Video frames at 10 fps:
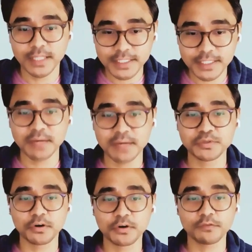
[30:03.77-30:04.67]
the next
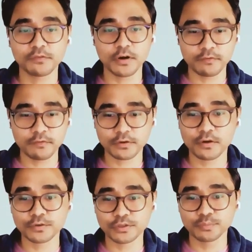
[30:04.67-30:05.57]
episode of our
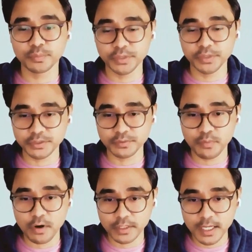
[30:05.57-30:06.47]
colonoscopy preparation
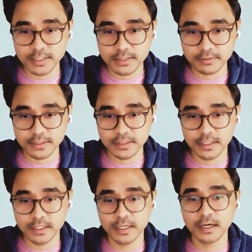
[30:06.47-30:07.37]
podcast
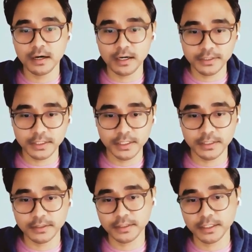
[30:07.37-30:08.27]
series. Until
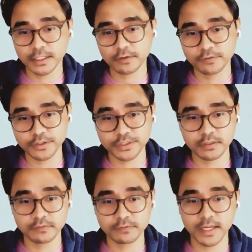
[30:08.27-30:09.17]
then, take care of
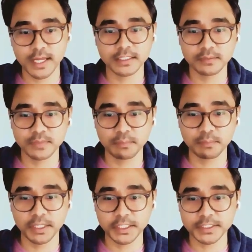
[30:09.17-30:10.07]
yourself and keep that
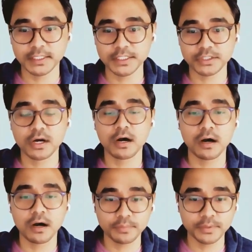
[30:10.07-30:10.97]
medication list
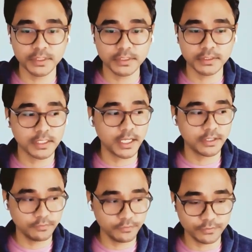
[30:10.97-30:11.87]
updated
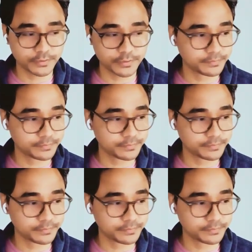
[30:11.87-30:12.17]
and reviewed.